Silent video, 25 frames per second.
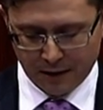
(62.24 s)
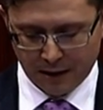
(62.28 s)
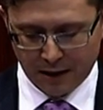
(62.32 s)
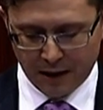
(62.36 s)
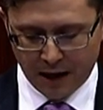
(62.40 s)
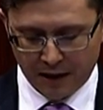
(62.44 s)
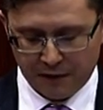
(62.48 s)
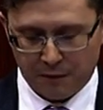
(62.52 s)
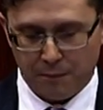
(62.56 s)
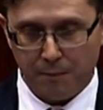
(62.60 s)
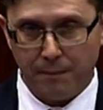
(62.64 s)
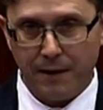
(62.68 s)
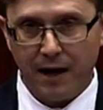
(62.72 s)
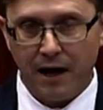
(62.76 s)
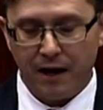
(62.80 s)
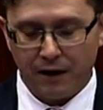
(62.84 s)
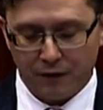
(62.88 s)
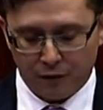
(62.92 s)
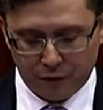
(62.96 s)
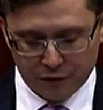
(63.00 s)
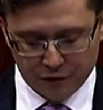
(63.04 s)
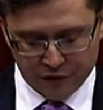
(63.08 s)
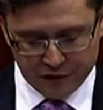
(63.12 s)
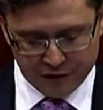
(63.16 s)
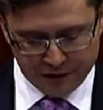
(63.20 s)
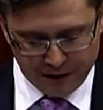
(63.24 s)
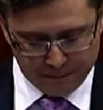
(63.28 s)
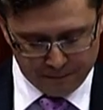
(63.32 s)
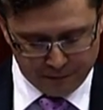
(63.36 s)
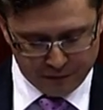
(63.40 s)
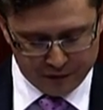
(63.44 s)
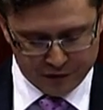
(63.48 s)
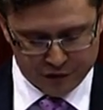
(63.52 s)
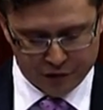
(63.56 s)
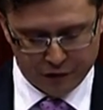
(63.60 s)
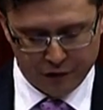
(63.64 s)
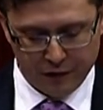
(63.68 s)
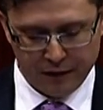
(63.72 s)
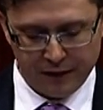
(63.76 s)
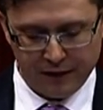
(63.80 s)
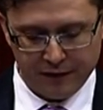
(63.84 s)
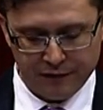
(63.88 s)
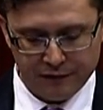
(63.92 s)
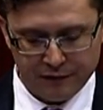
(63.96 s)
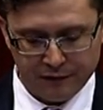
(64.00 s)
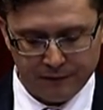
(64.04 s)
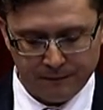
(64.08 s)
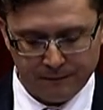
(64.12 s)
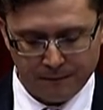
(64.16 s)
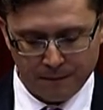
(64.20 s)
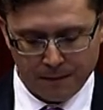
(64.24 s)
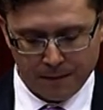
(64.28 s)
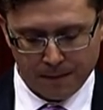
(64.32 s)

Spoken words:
and embark on separate journeys